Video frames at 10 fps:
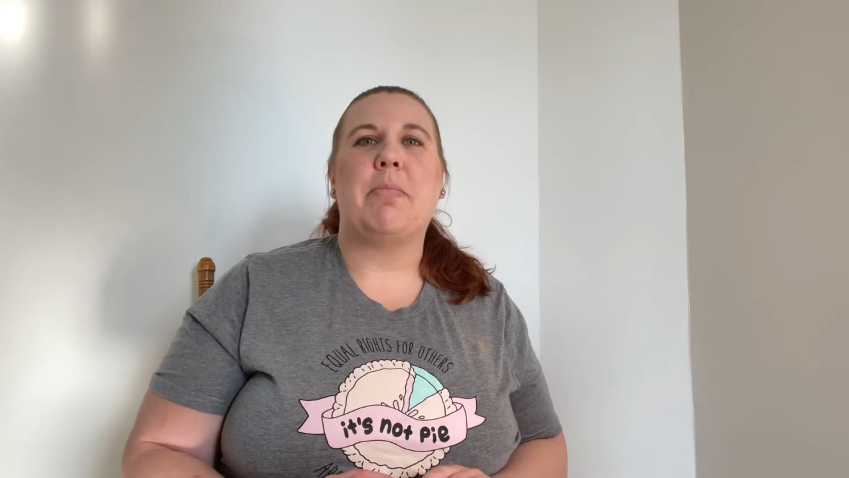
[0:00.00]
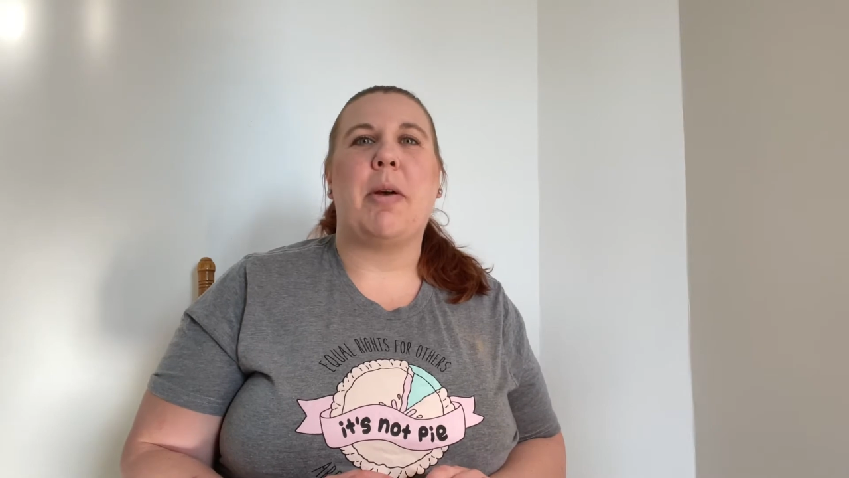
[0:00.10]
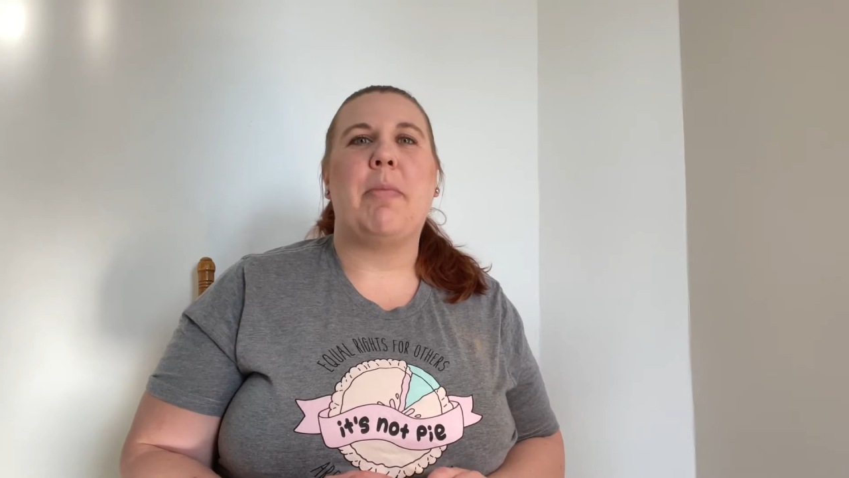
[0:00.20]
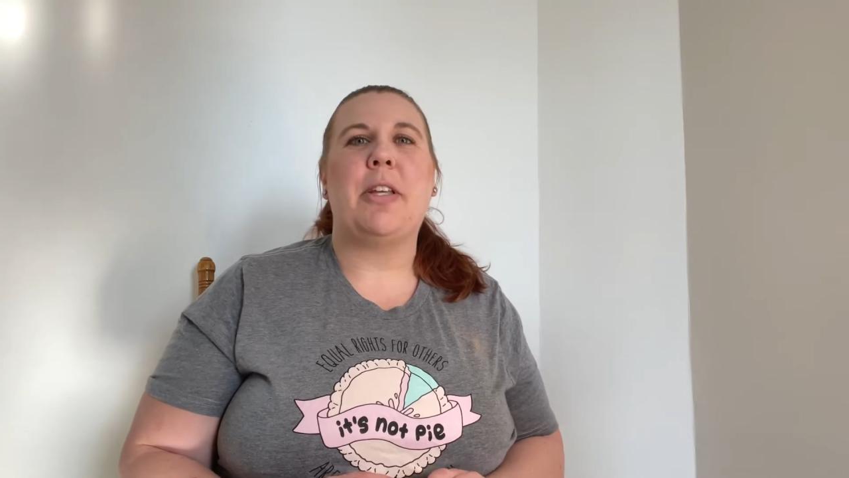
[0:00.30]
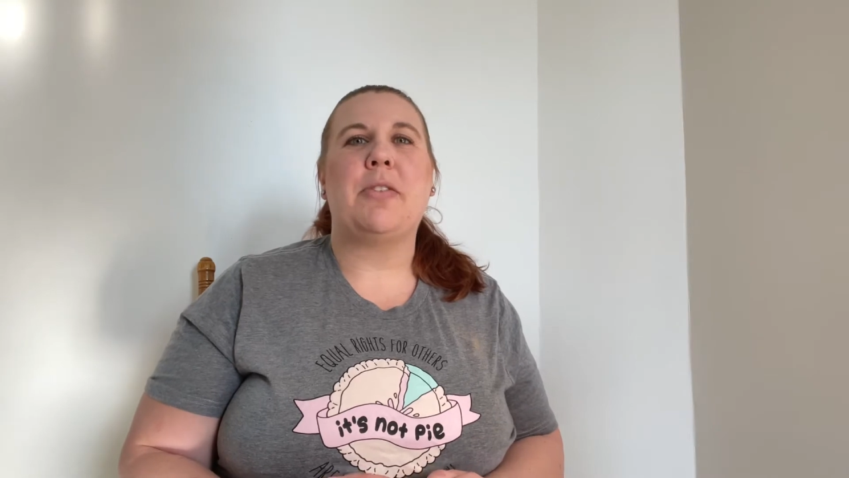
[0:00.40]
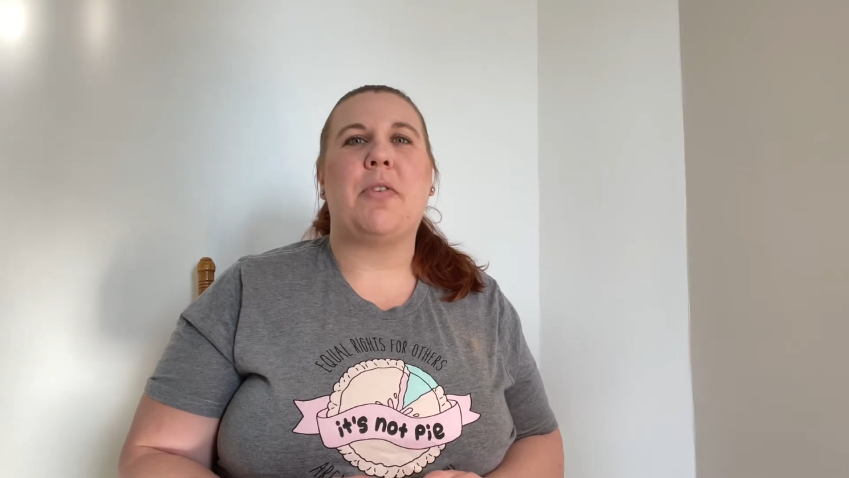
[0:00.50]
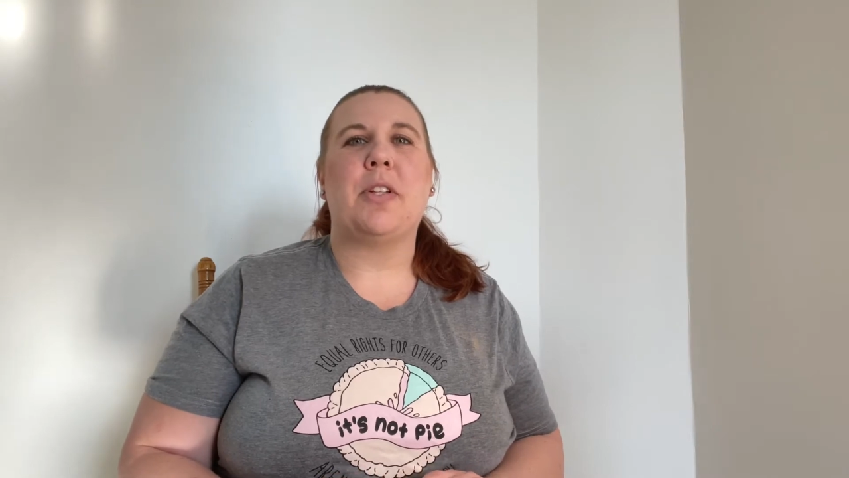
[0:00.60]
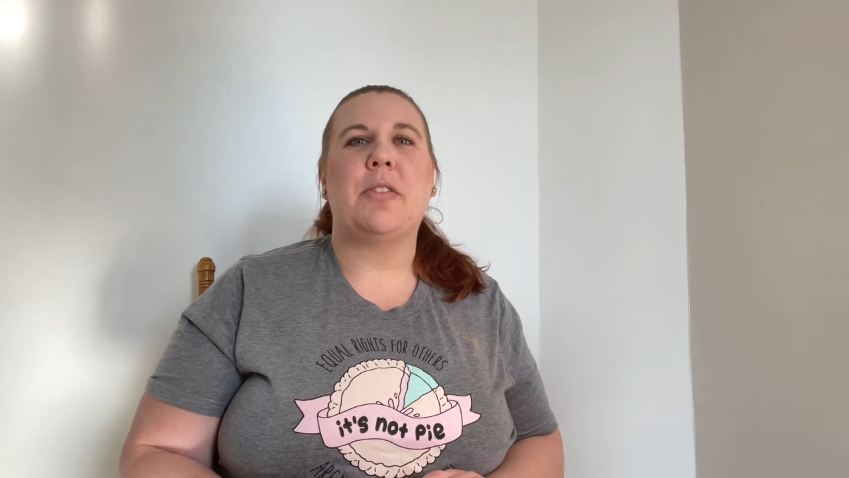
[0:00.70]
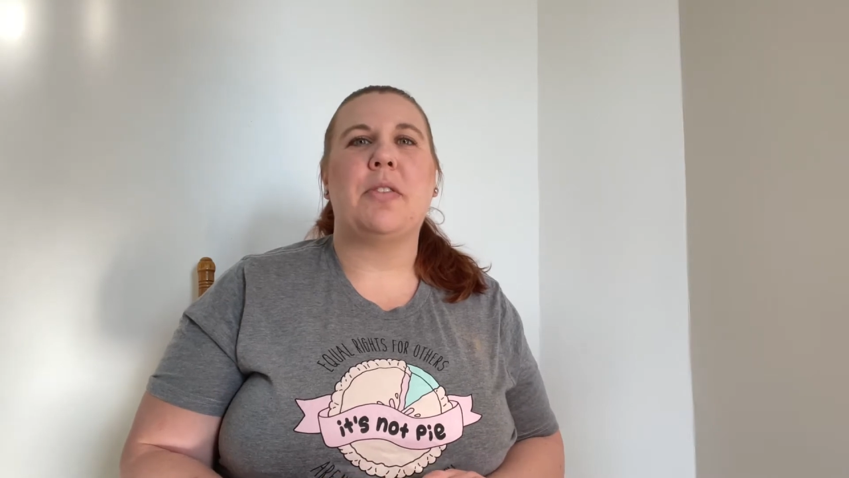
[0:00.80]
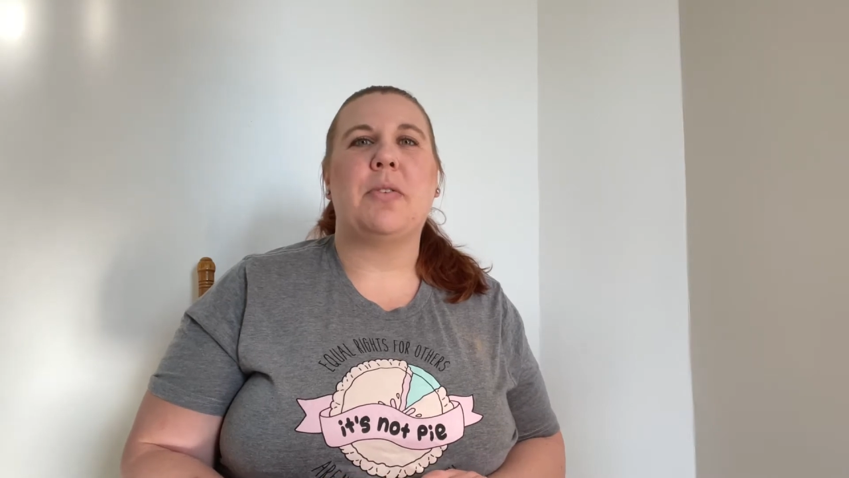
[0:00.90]
my best
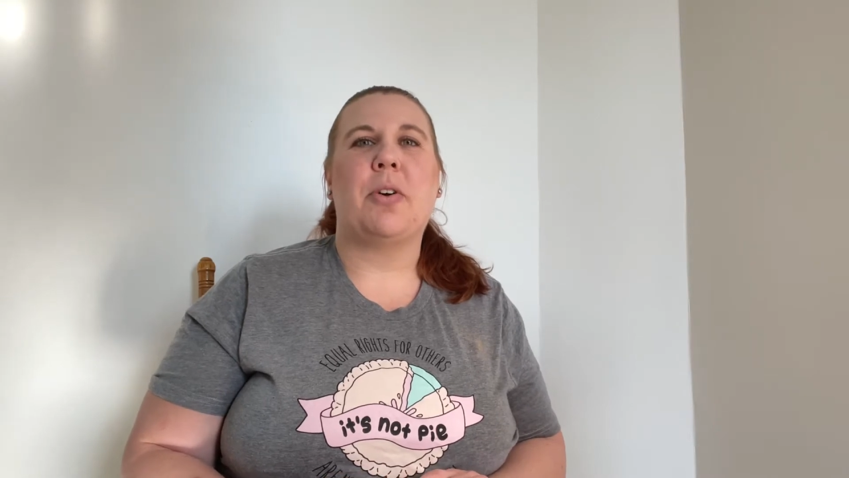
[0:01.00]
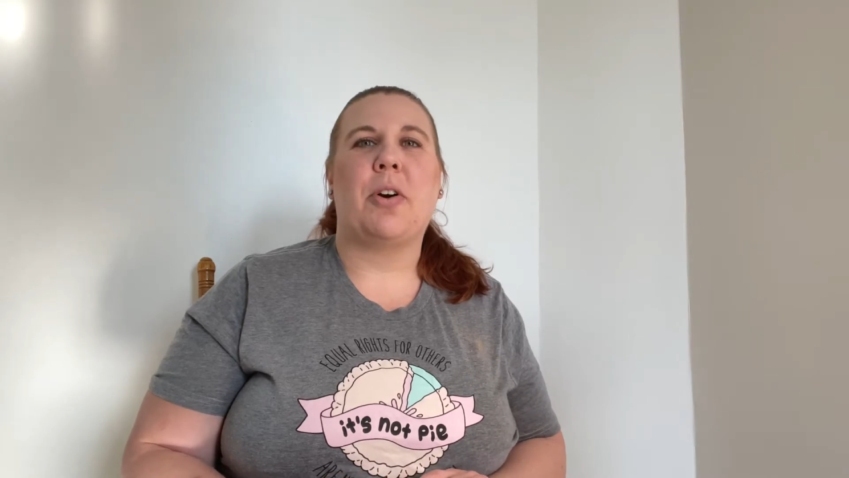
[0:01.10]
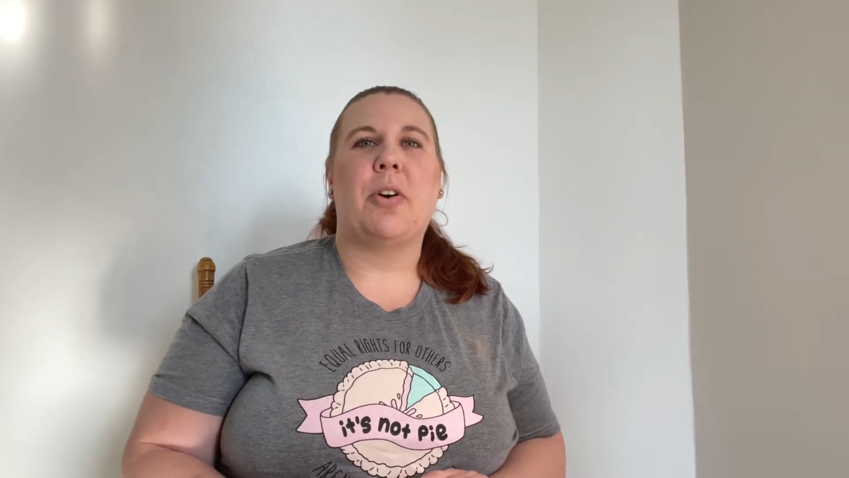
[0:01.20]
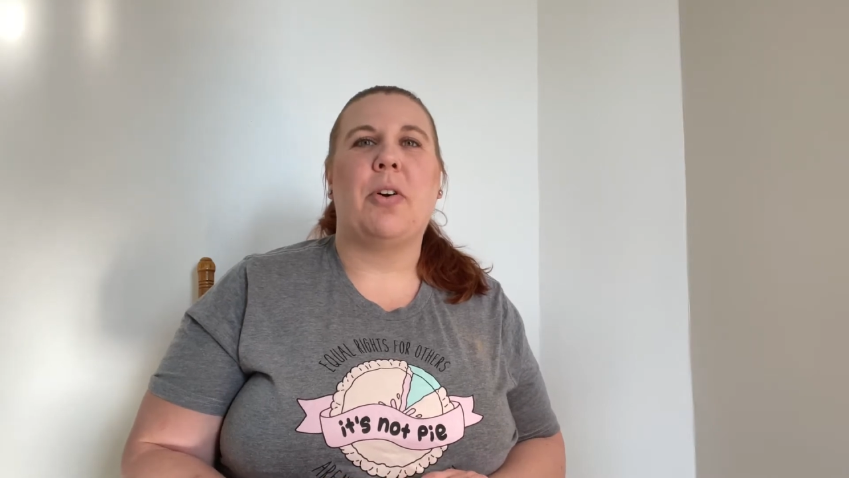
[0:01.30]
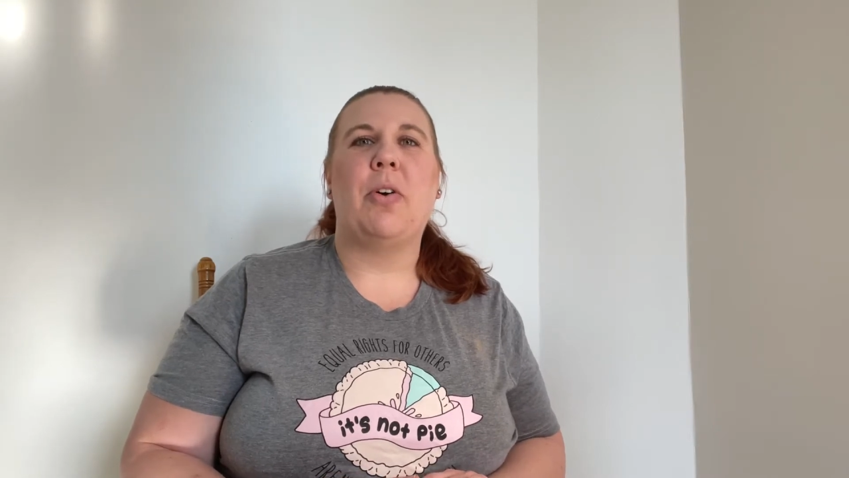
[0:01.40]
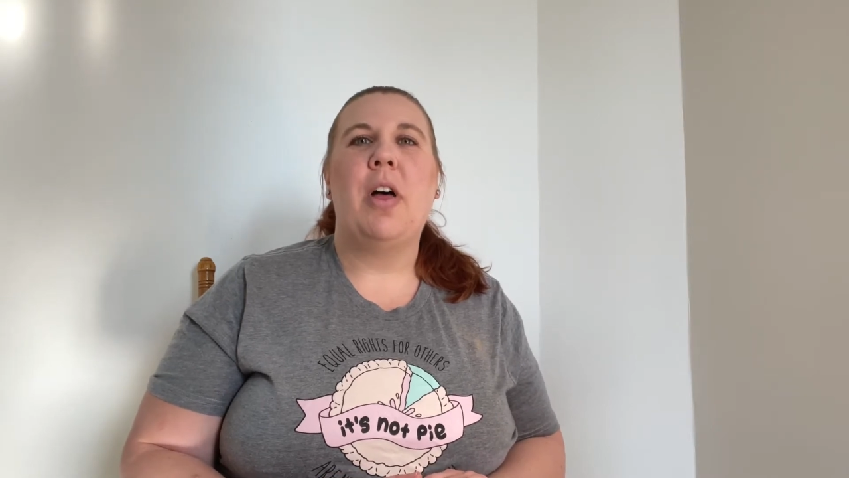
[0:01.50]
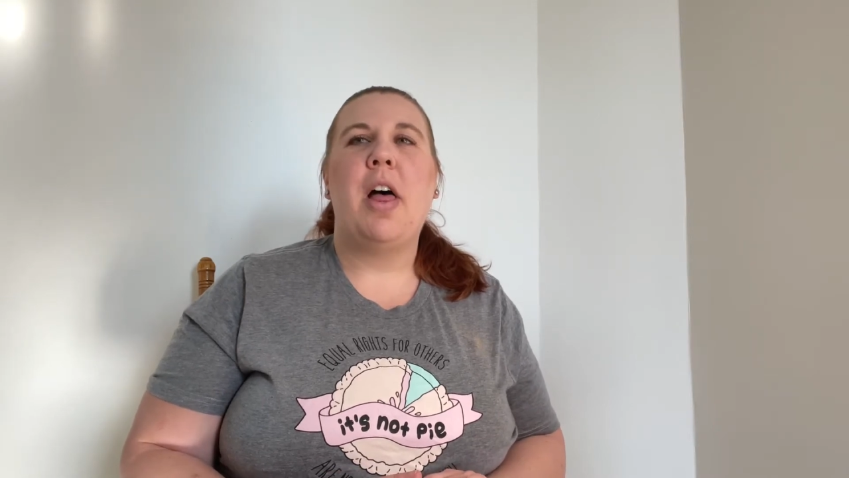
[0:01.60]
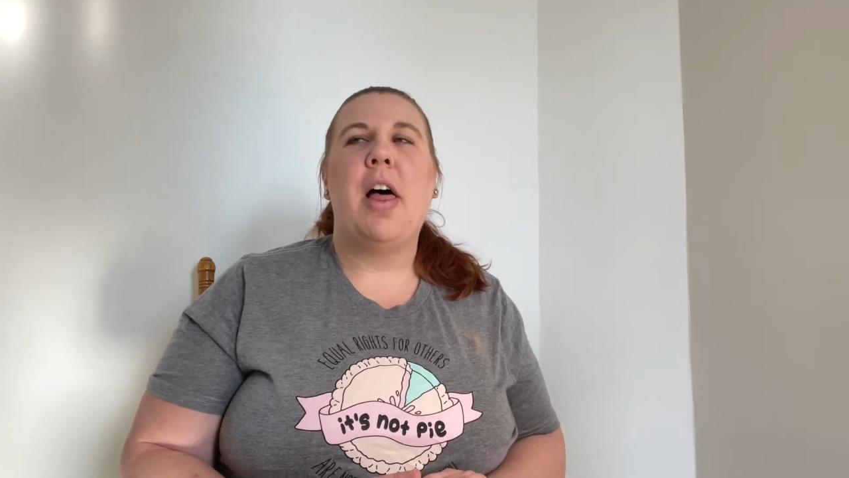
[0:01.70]
friend's little girl